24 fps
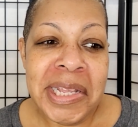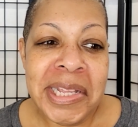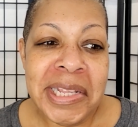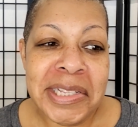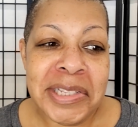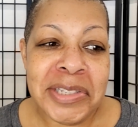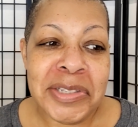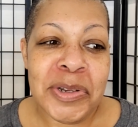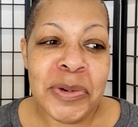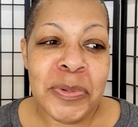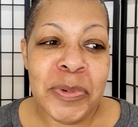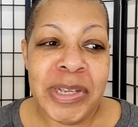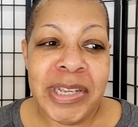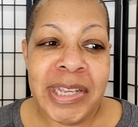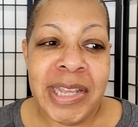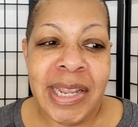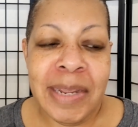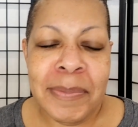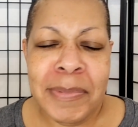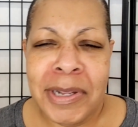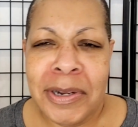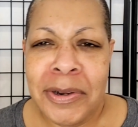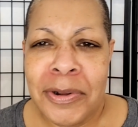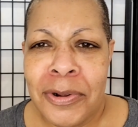And so when he
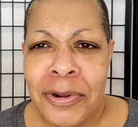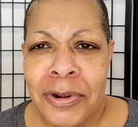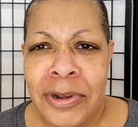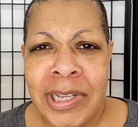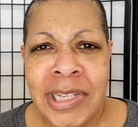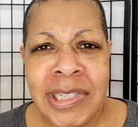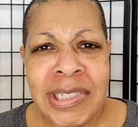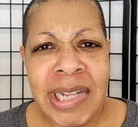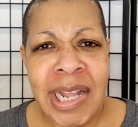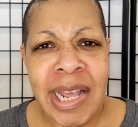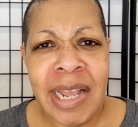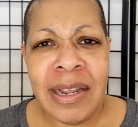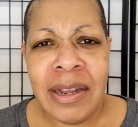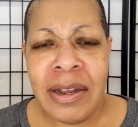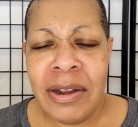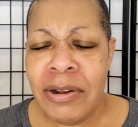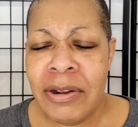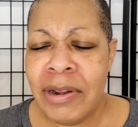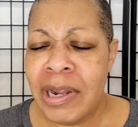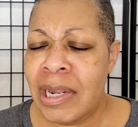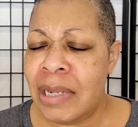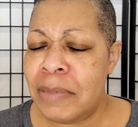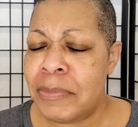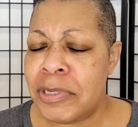came down the hall, he's like,
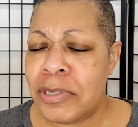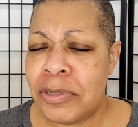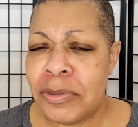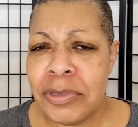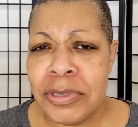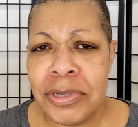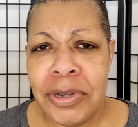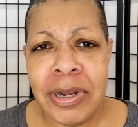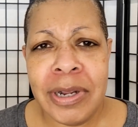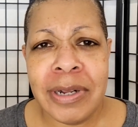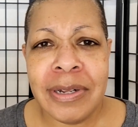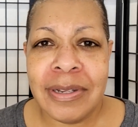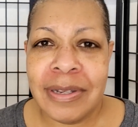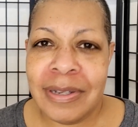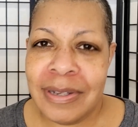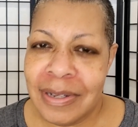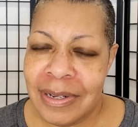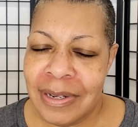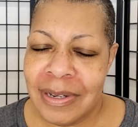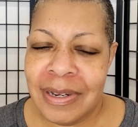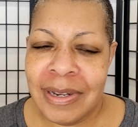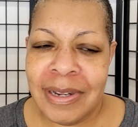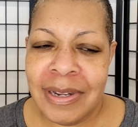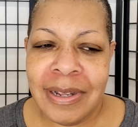oh, I am so sorry.
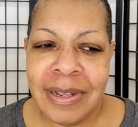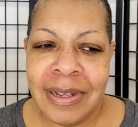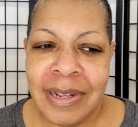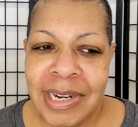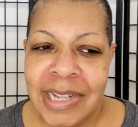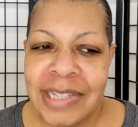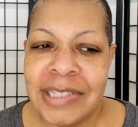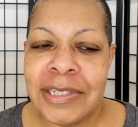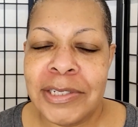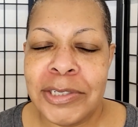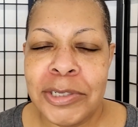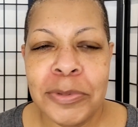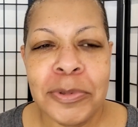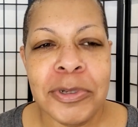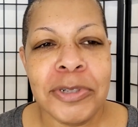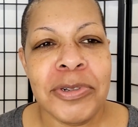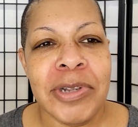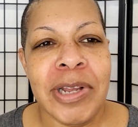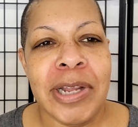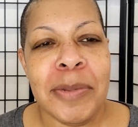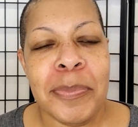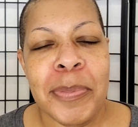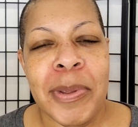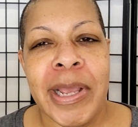And I said, you were
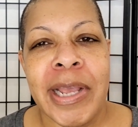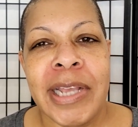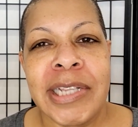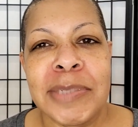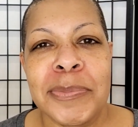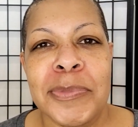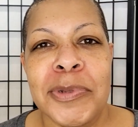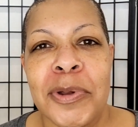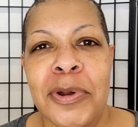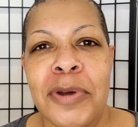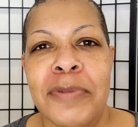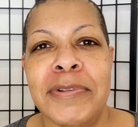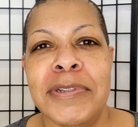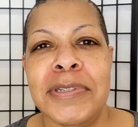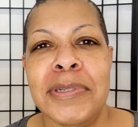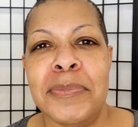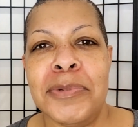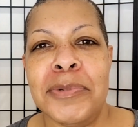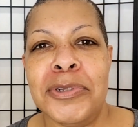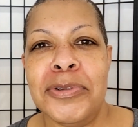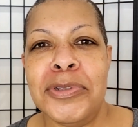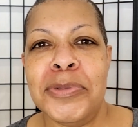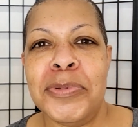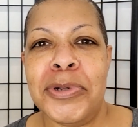trying to pass me off to
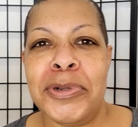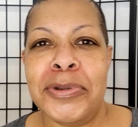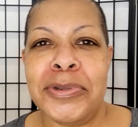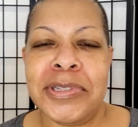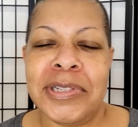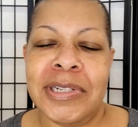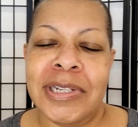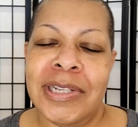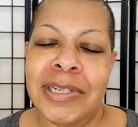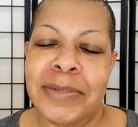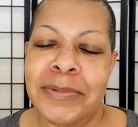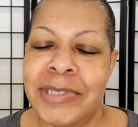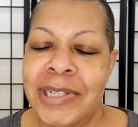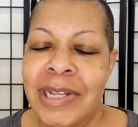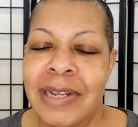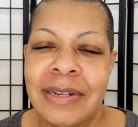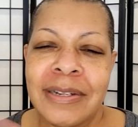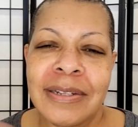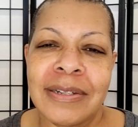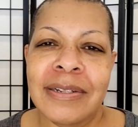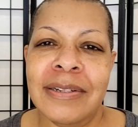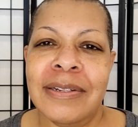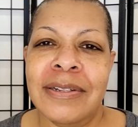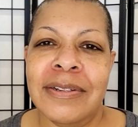some new person. And he was like,
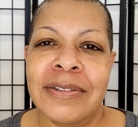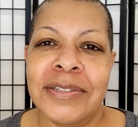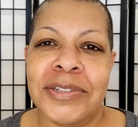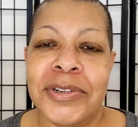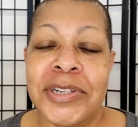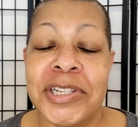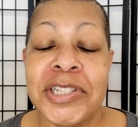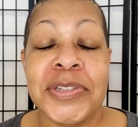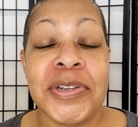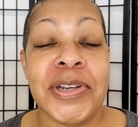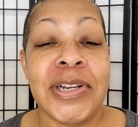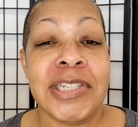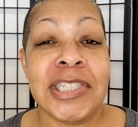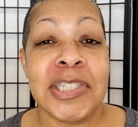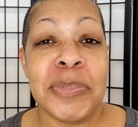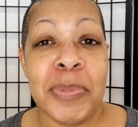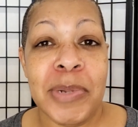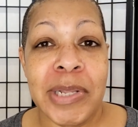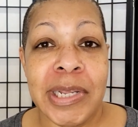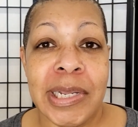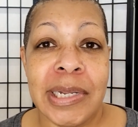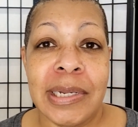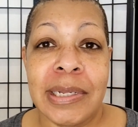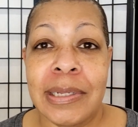no, no, no. So he started
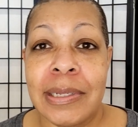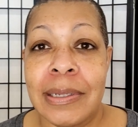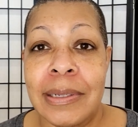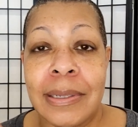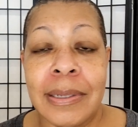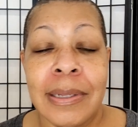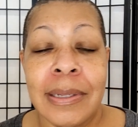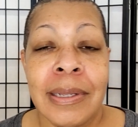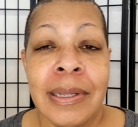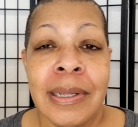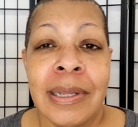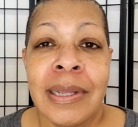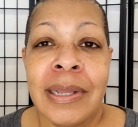explaining,